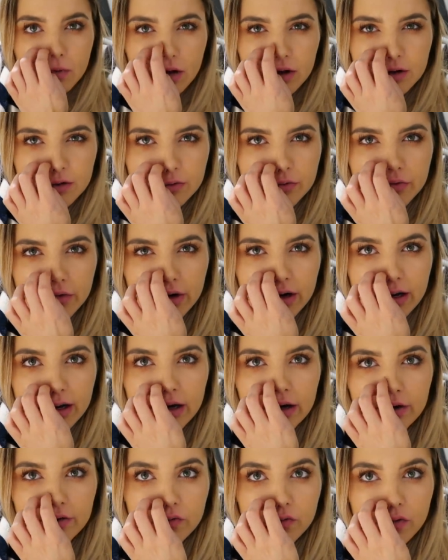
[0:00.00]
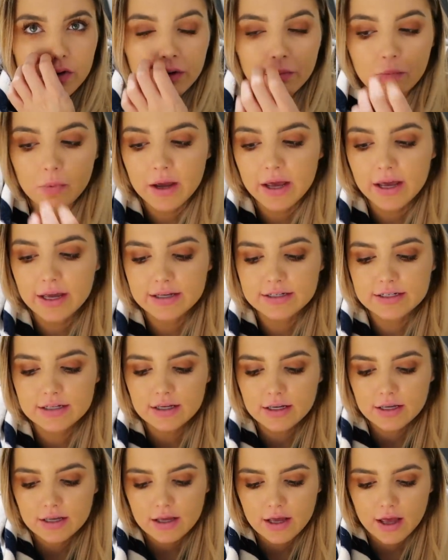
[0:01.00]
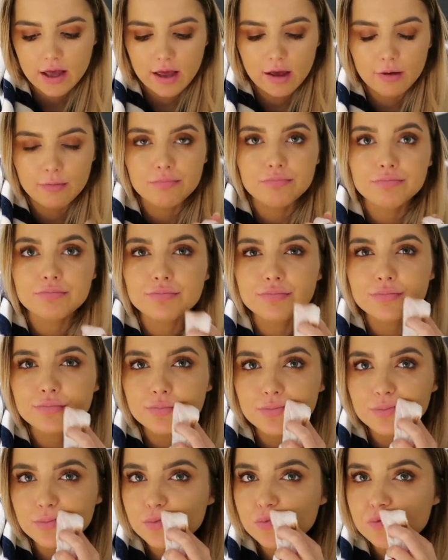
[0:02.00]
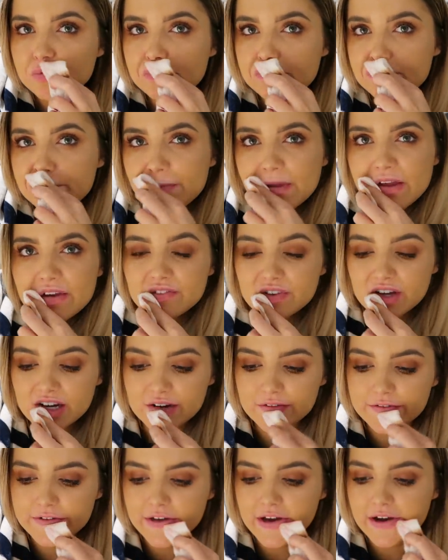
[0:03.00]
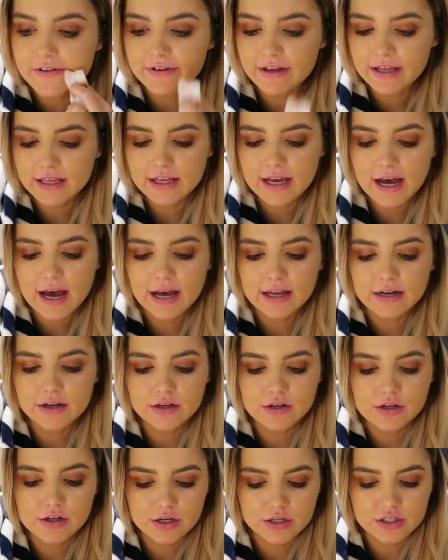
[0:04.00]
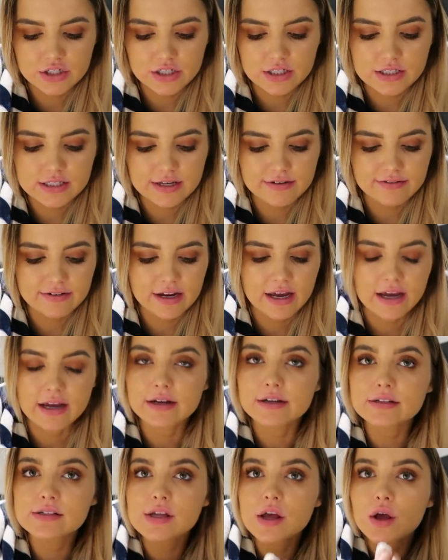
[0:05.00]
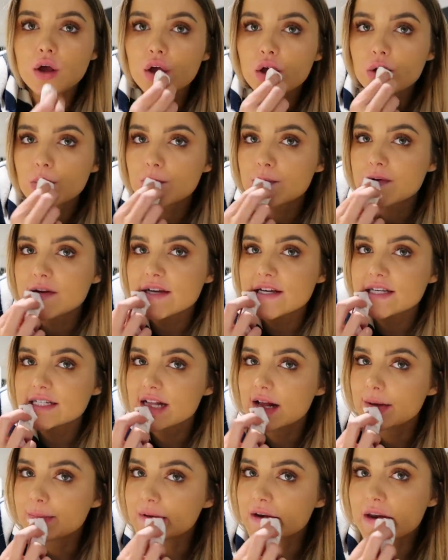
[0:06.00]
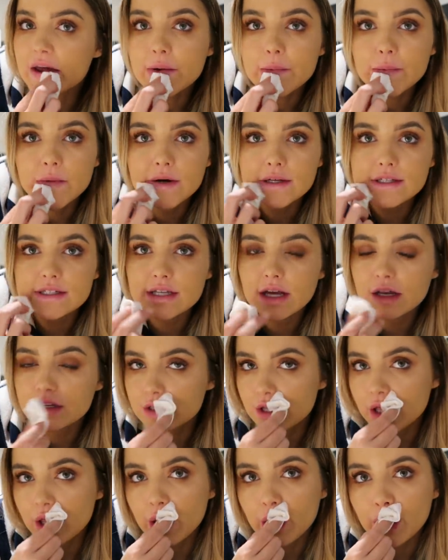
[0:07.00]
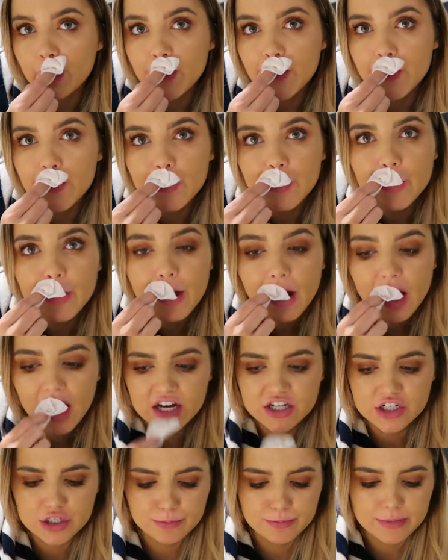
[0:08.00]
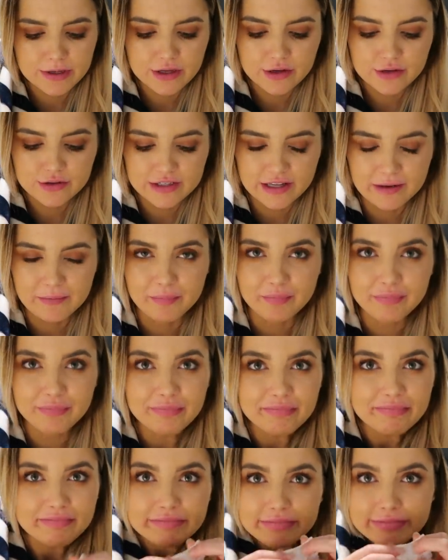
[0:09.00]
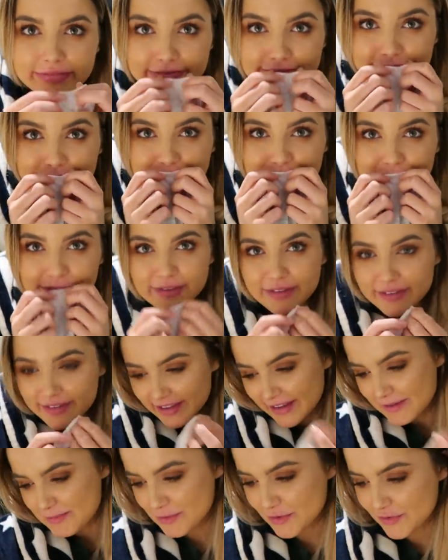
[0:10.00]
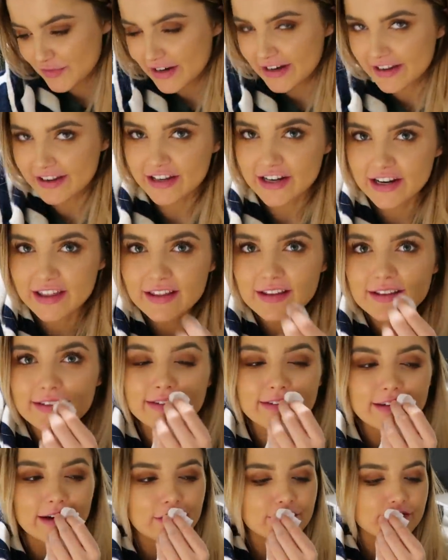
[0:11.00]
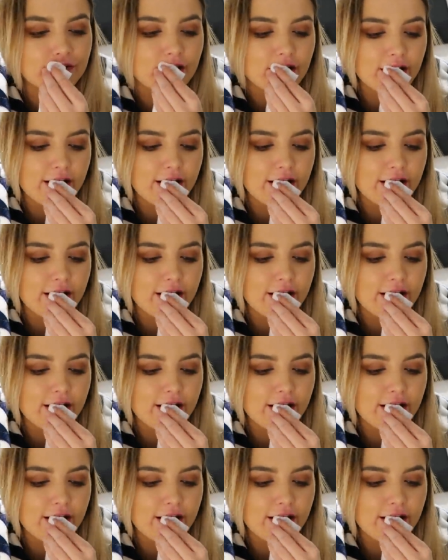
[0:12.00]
I just feel like it looks really weird. If any of you have a Canon G7x, please let me know what setting I should be using. I'm not very good at this stuff.